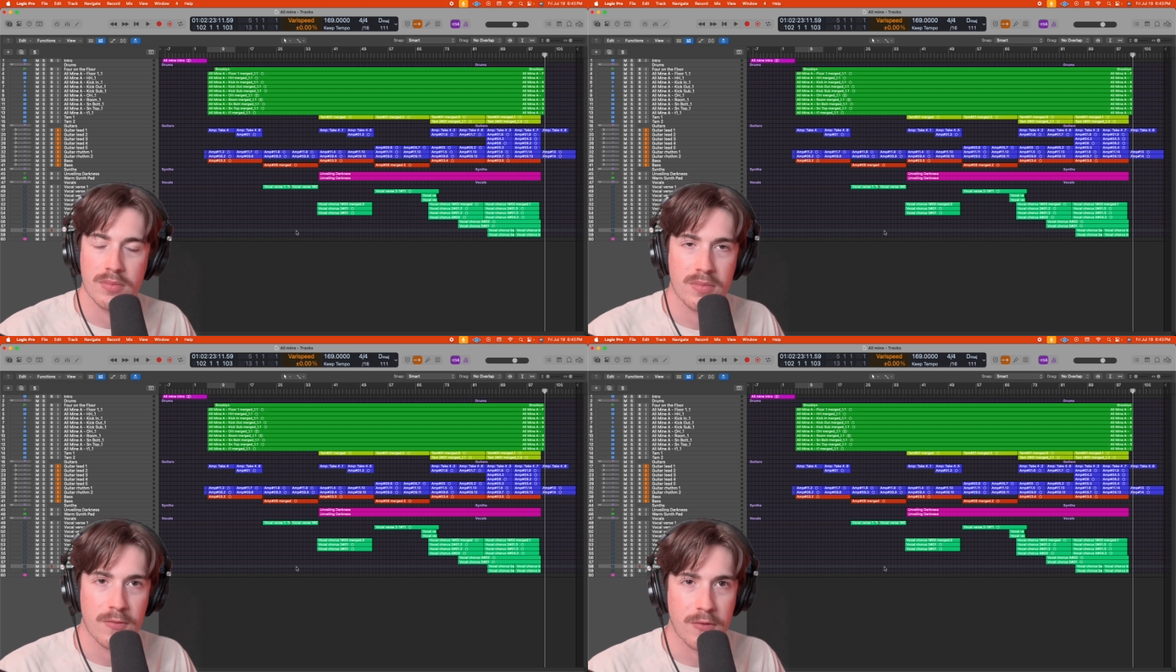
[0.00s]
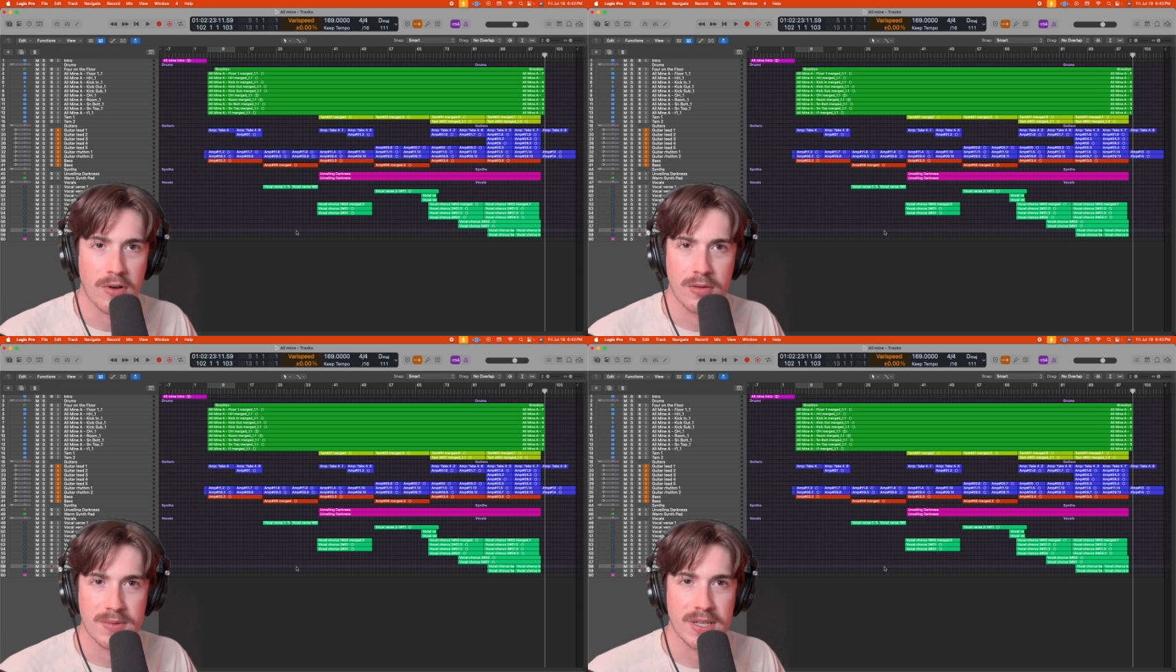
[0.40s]

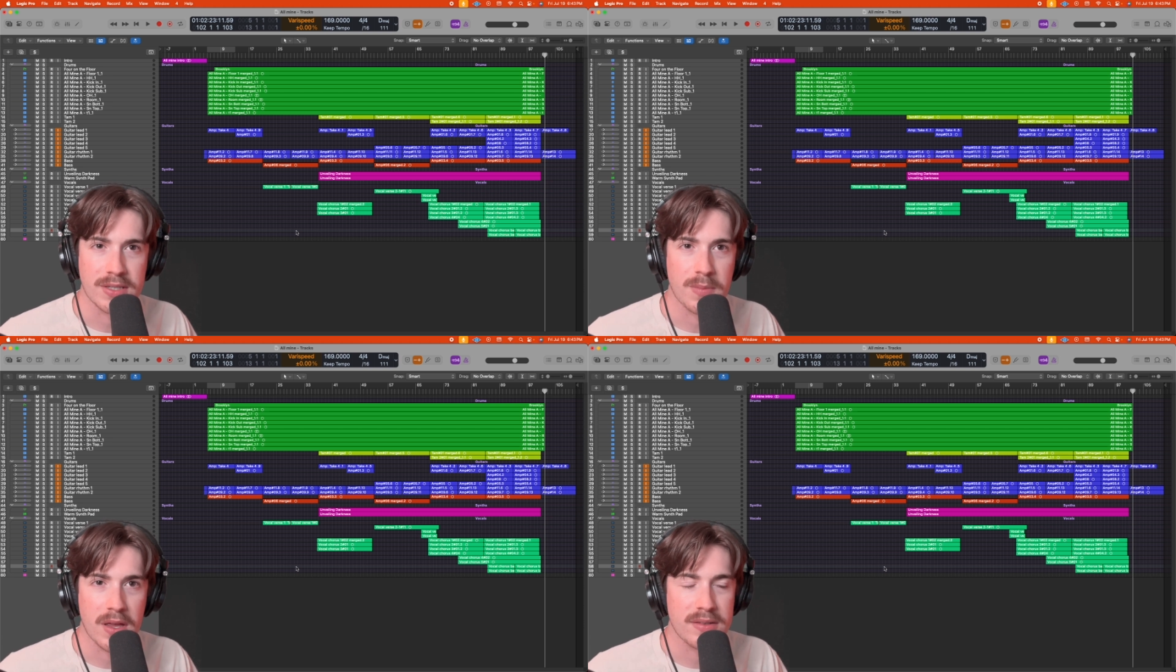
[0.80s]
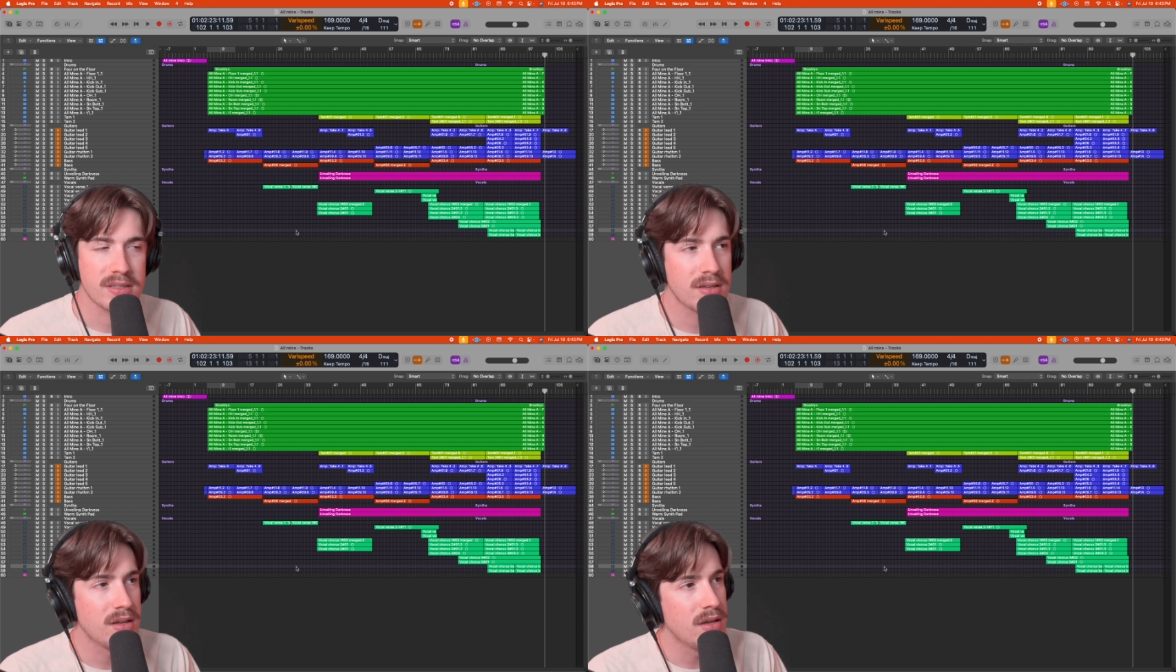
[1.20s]
for 6 months.
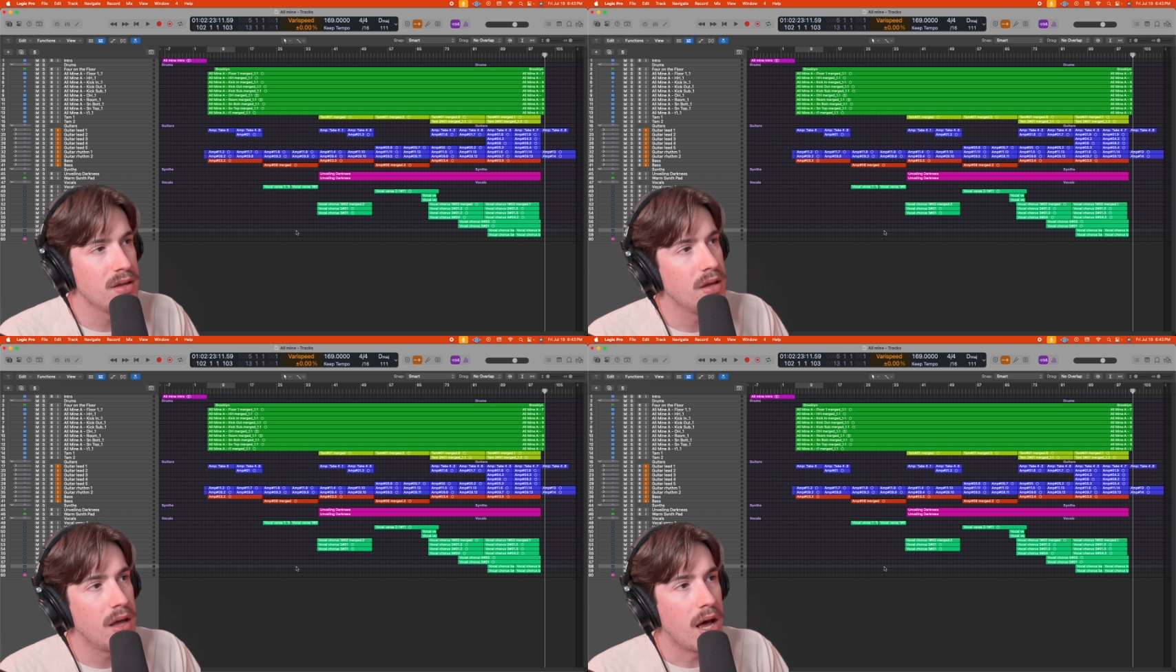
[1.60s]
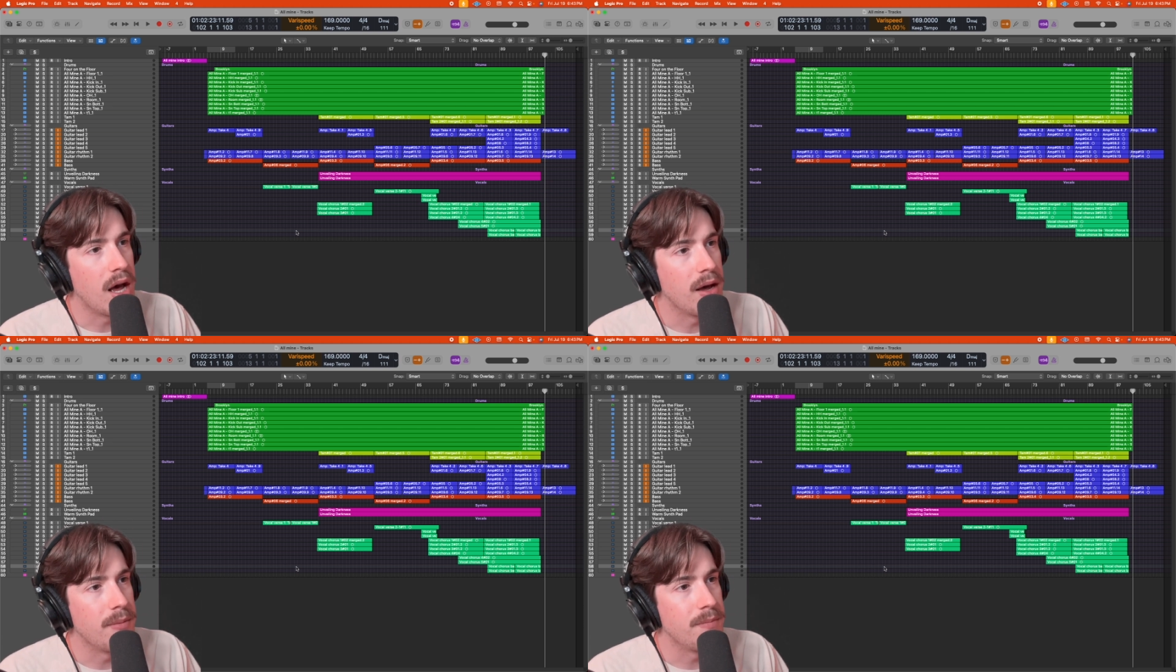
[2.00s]

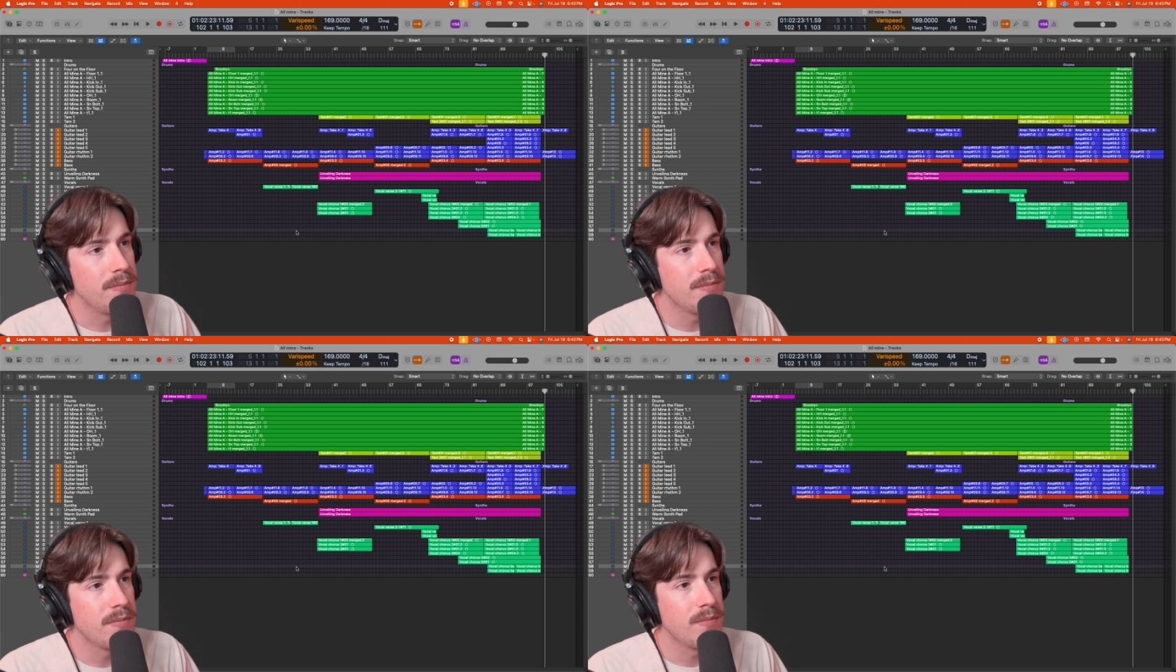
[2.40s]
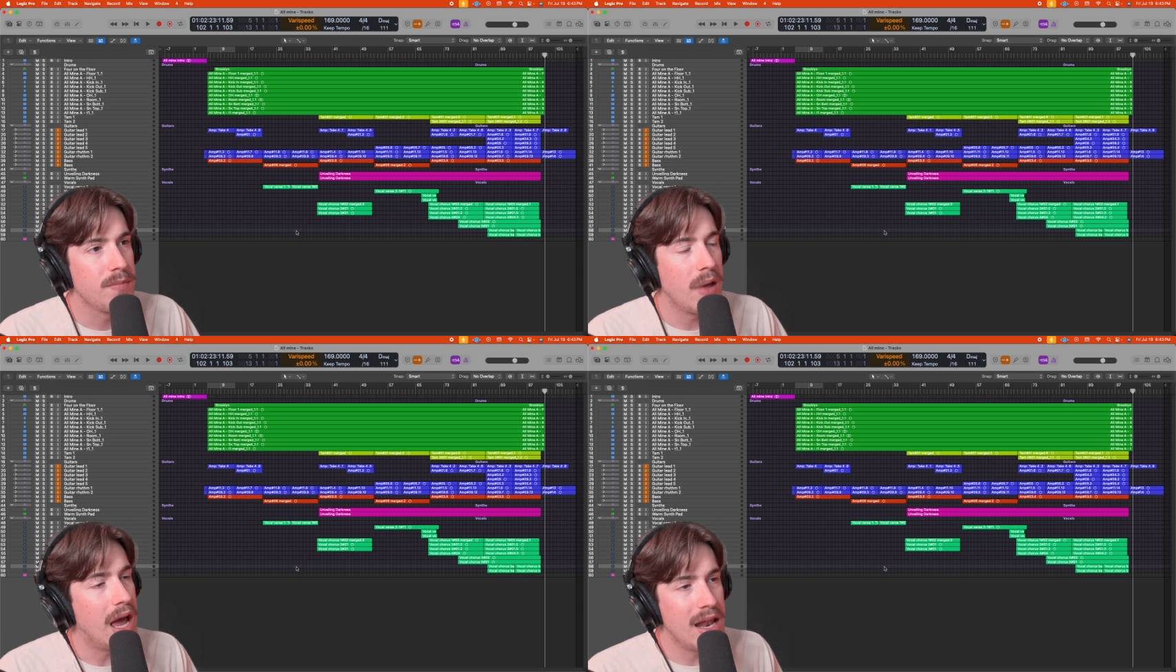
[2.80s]
And
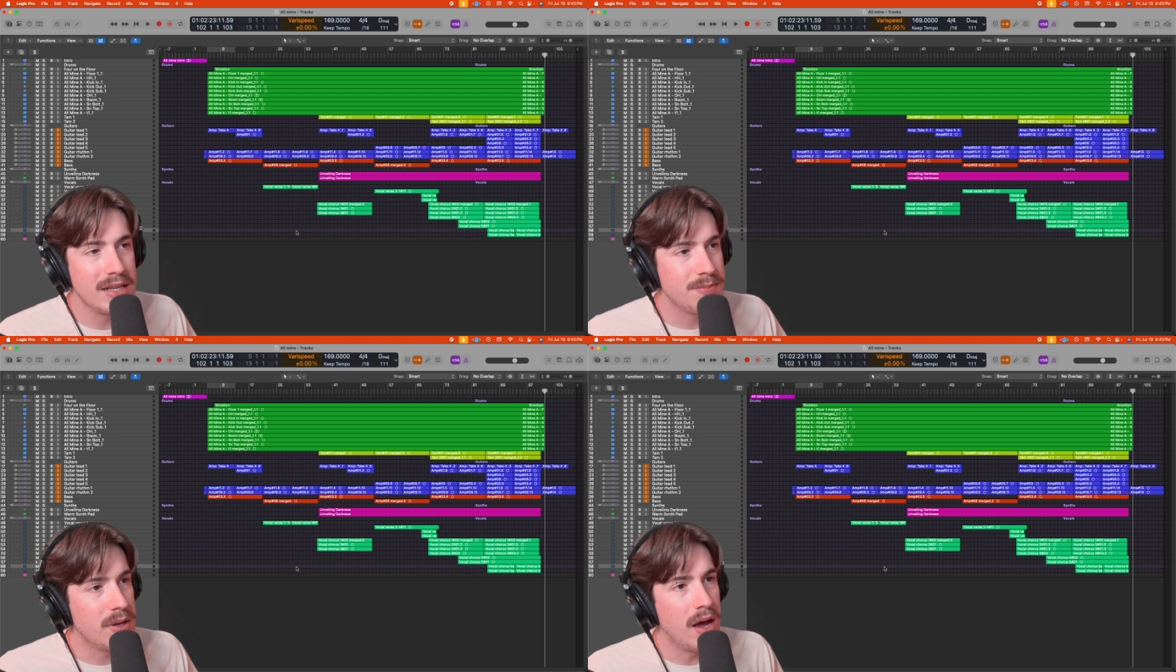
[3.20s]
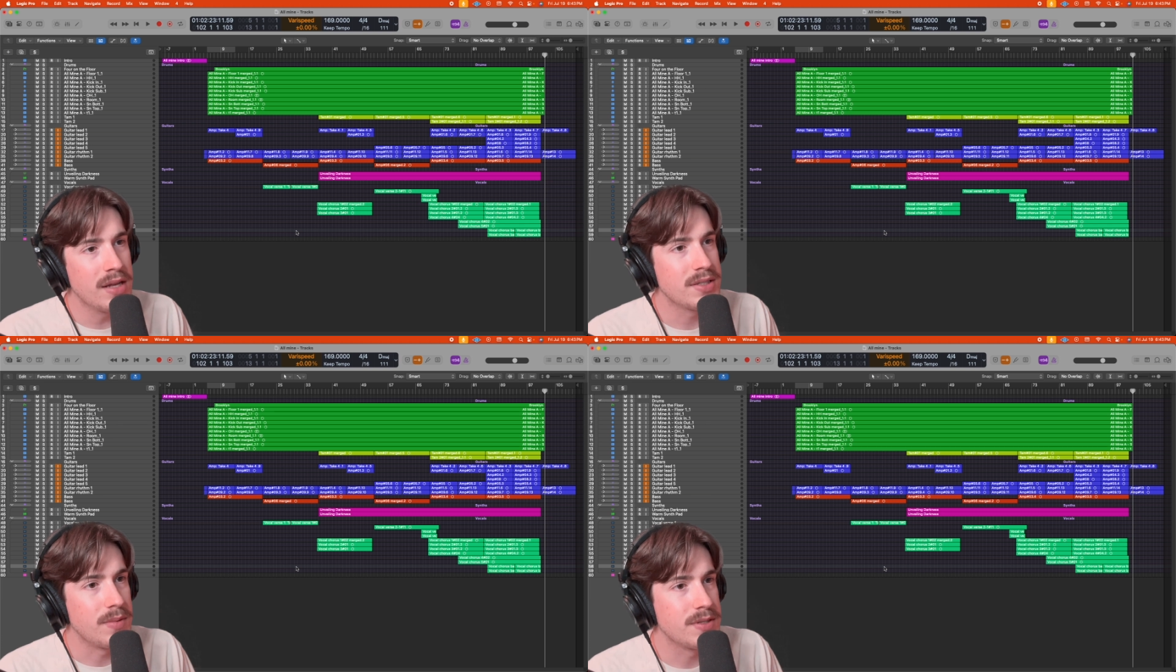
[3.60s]
it's been
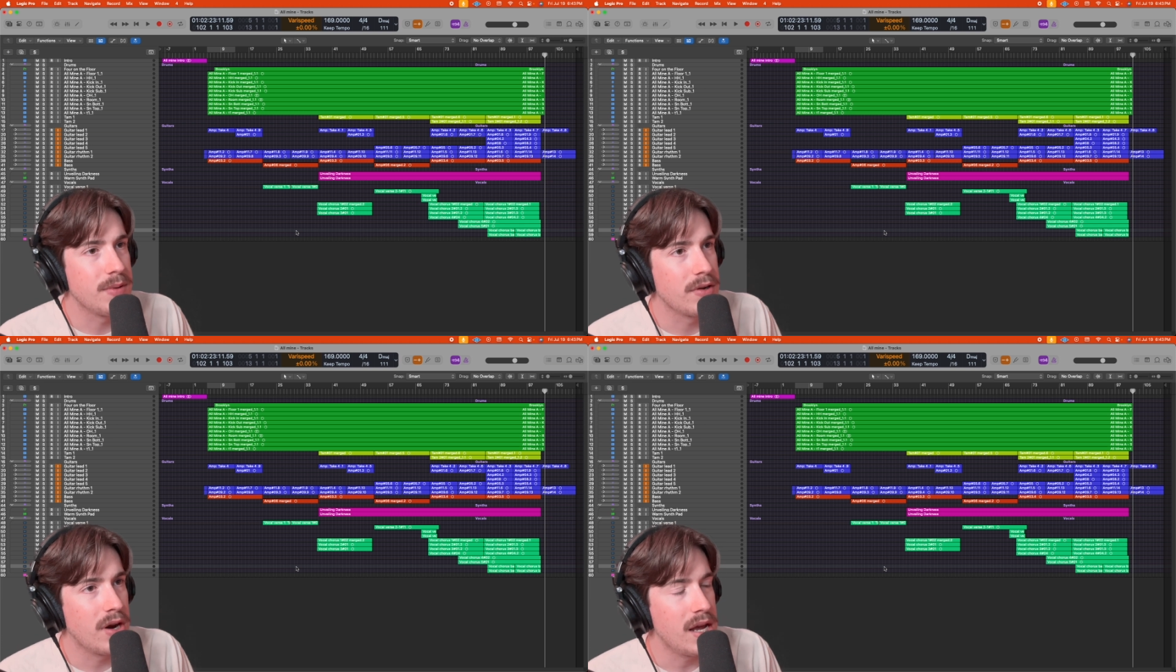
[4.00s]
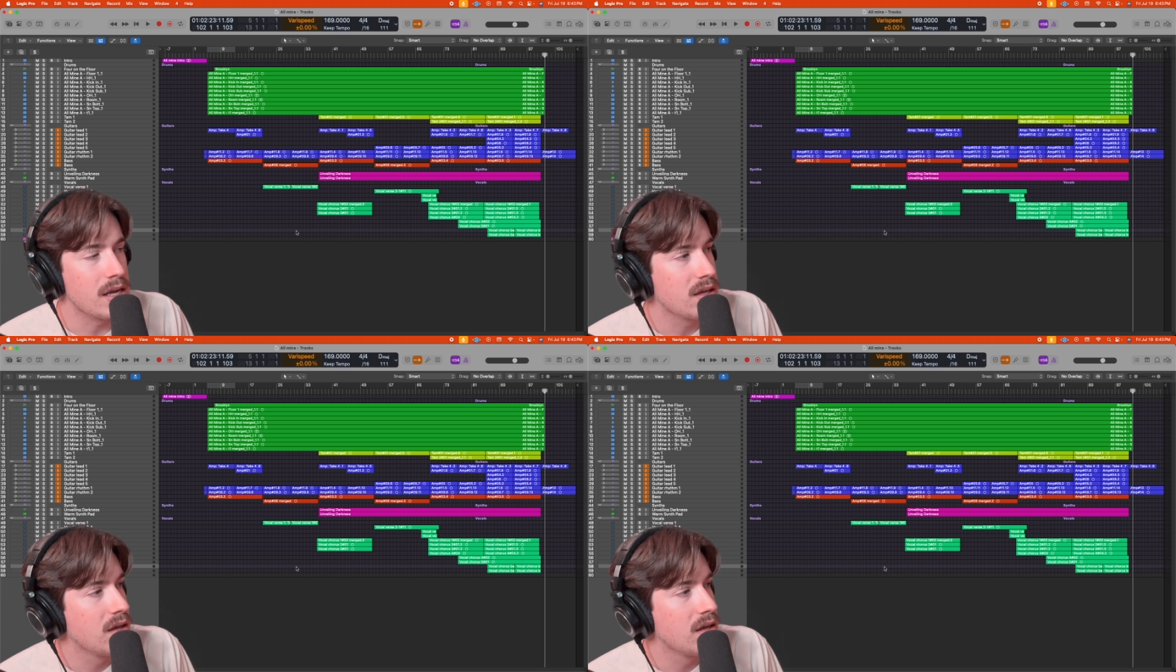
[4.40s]
awesome. It's been great.